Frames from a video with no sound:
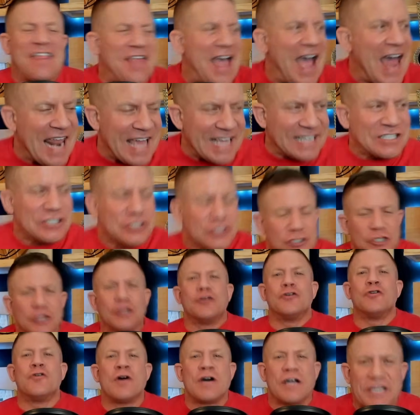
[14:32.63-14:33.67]
That is
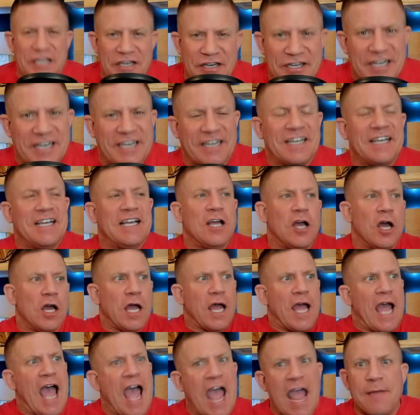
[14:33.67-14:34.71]
too good.
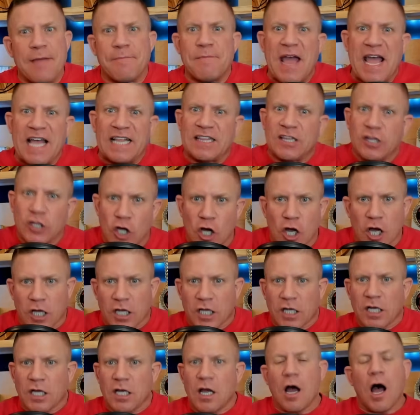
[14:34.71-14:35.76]
Hey man,
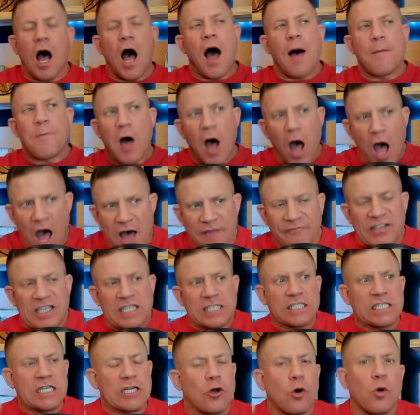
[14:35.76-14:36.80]
look. I'm
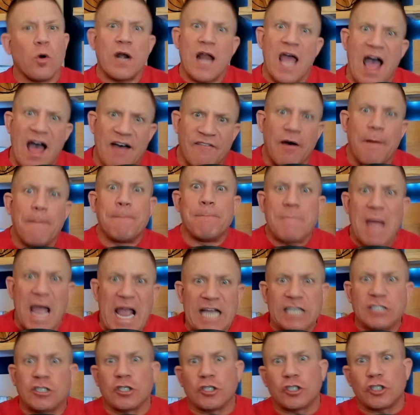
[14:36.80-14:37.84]
obviously going to have a
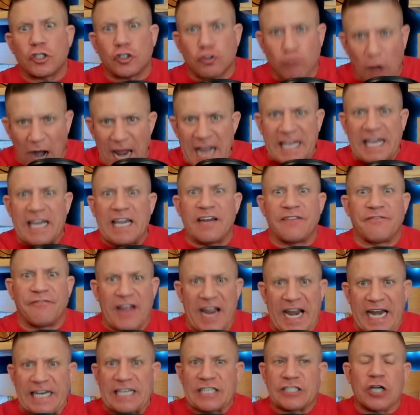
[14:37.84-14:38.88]
major striking
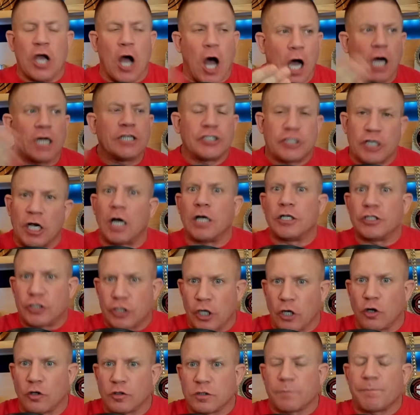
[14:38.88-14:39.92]
advantage on Jon
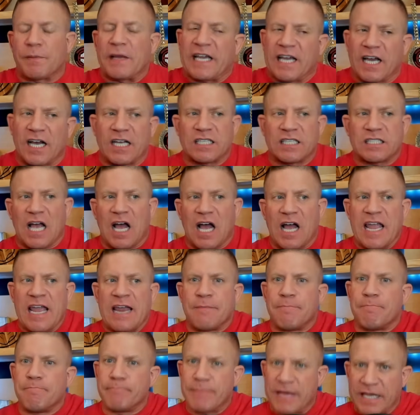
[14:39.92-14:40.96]
Jones because
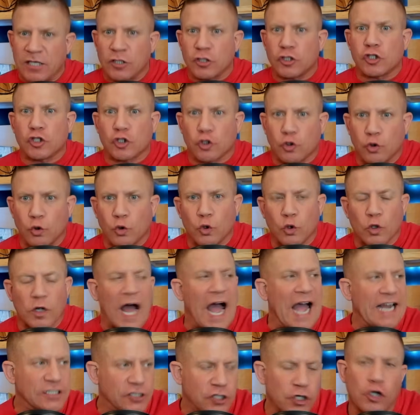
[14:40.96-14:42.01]
in middle school,
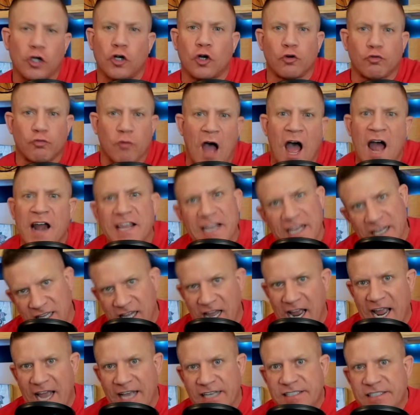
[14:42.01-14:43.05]
I took karate
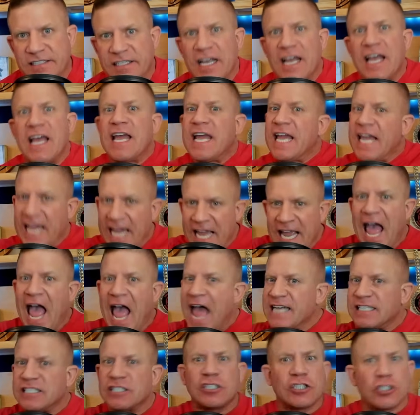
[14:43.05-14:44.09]
class. He
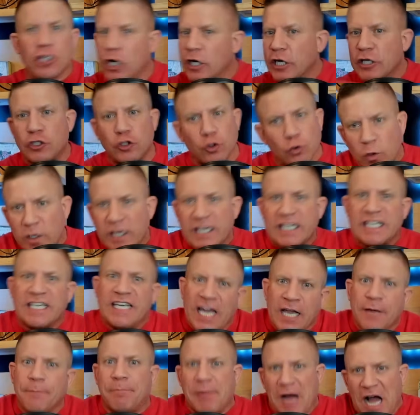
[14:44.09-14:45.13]
hadn't started doing
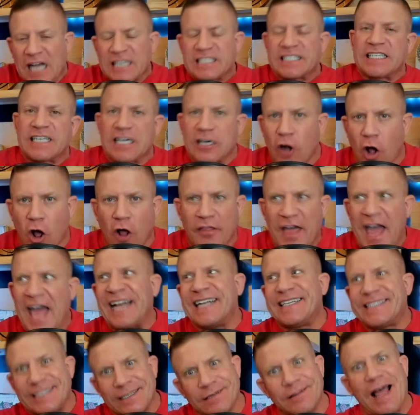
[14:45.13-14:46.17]
kickboxing and all that
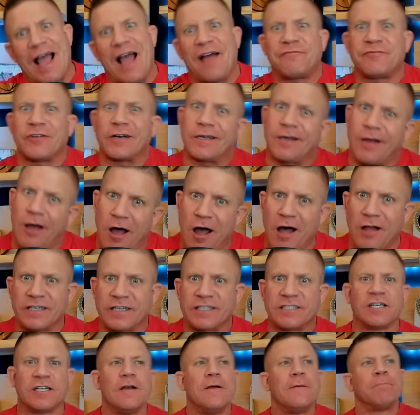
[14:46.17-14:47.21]
until after
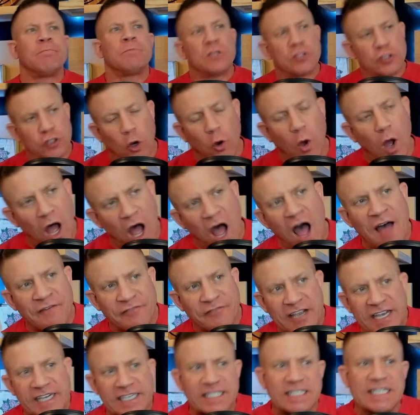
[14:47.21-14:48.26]
college. So
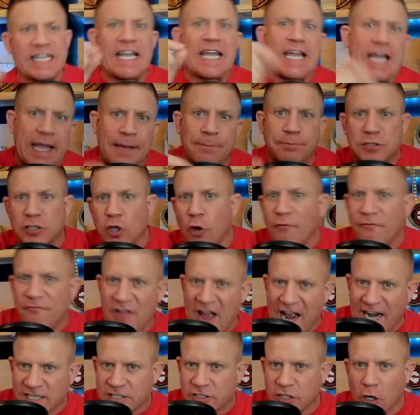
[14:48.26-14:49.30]
obviously, ipso
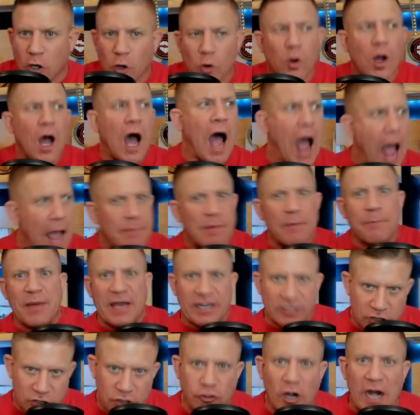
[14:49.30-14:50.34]
facto, I'm a
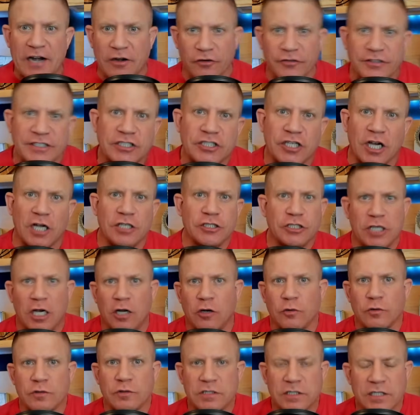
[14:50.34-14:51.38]
better striker than Jon
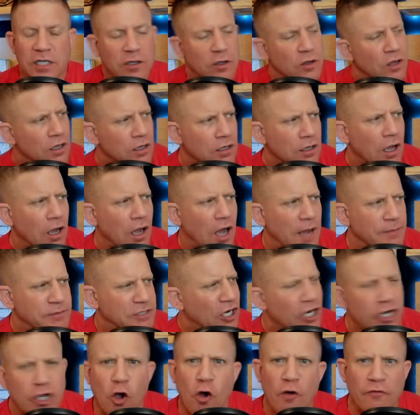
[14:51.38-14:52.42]
Jones. I'm
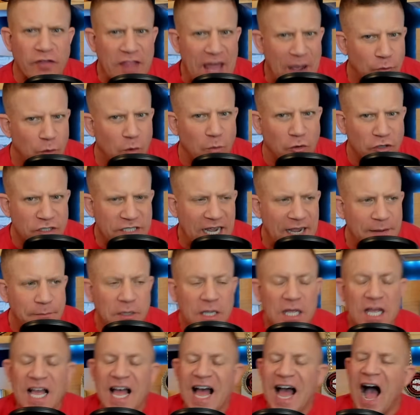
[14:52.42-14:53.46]
sorry, go over that one more time.
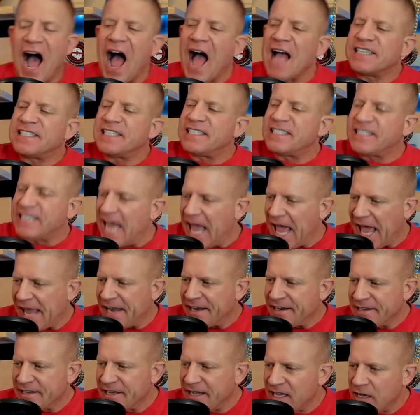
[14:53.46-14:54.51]
I
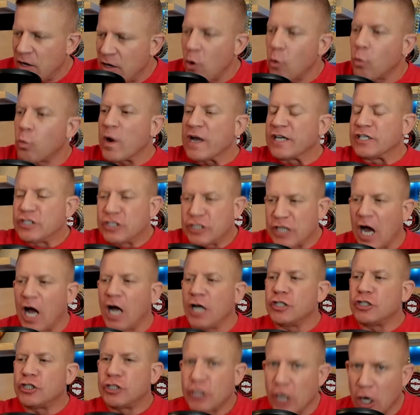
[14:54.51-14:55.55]
said when
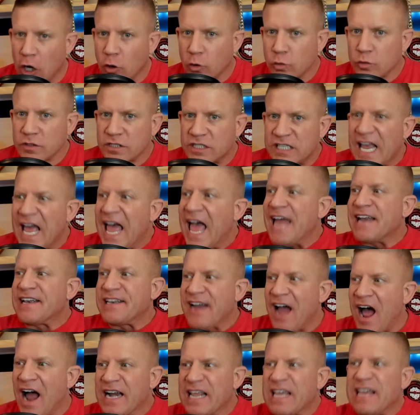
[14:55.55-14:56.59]
Jon Jones had
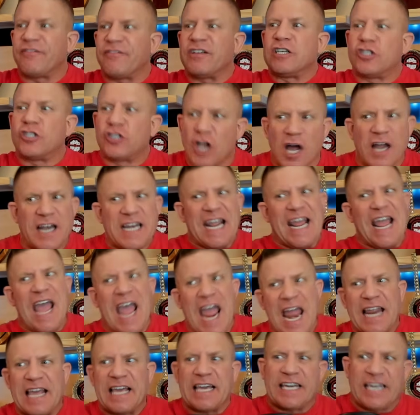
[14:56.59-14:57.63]
not even done
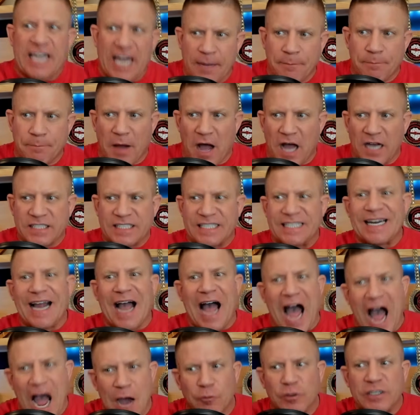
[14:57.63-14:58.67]
any kickboxing,
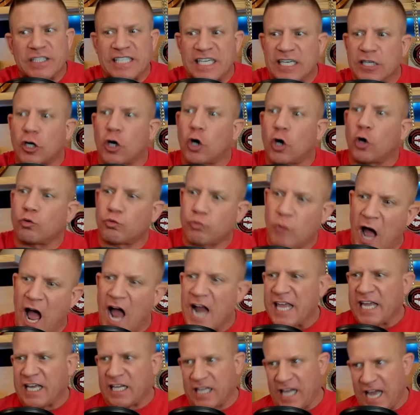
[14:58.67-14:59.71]
I was in
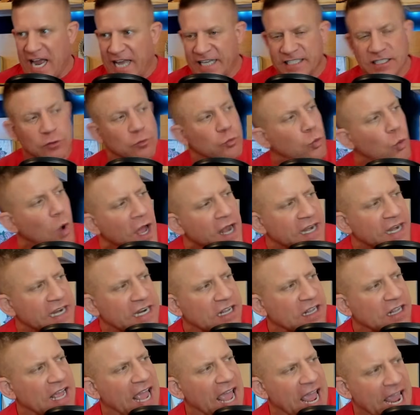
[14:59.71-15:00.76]
karate class. What
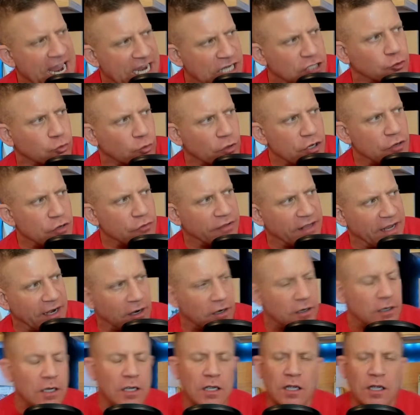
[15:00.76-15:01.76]
age were you there?